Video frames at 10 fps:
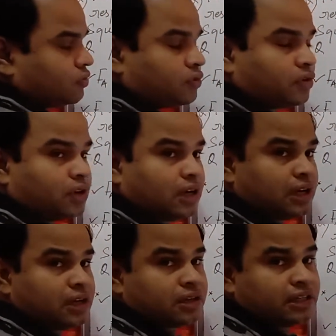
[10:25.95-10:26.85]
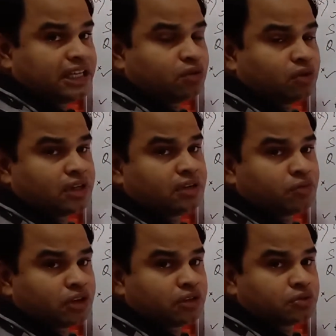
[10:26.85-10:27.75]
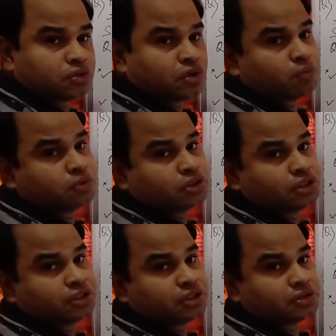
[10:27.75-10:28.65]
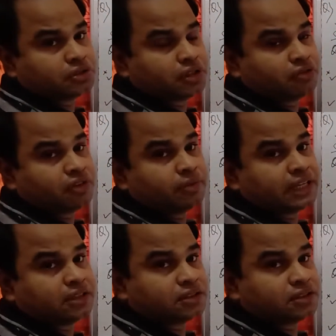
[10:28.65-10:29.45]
are equal in magnitude, opposite direction, they will be cancelled.